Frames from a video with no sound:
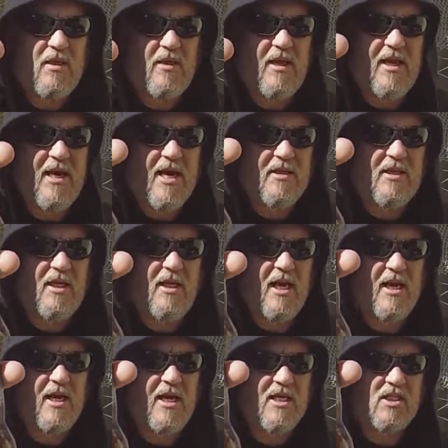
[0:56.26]
They got the I uh,
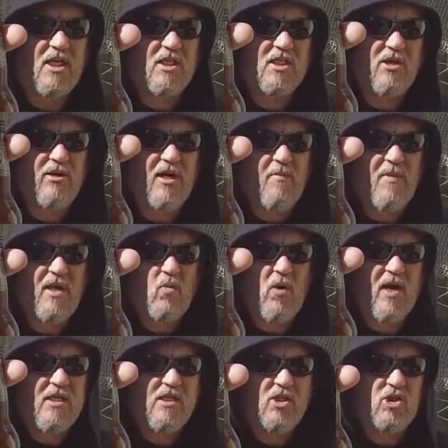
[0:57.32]
guess because they're in the
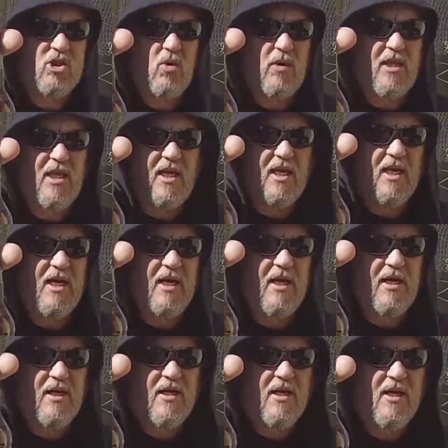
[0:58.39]
Midwest. They're showing the uh,
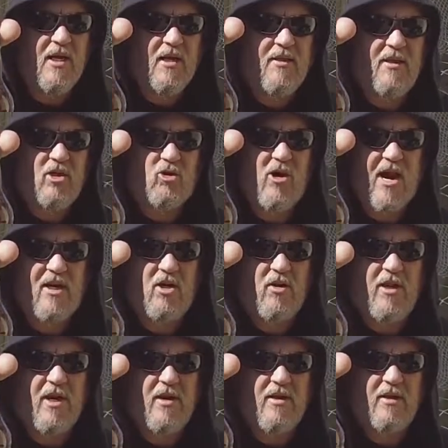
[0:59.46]
the tractor
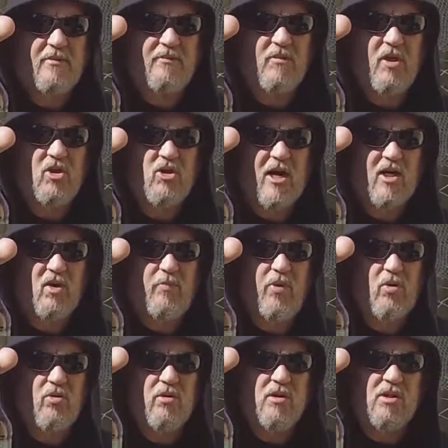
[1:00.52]
there, the, the tractor
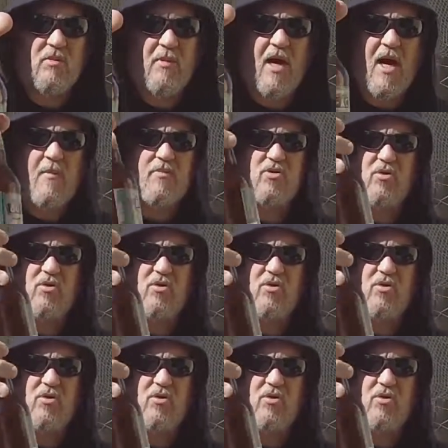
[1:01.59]
pulling some hops,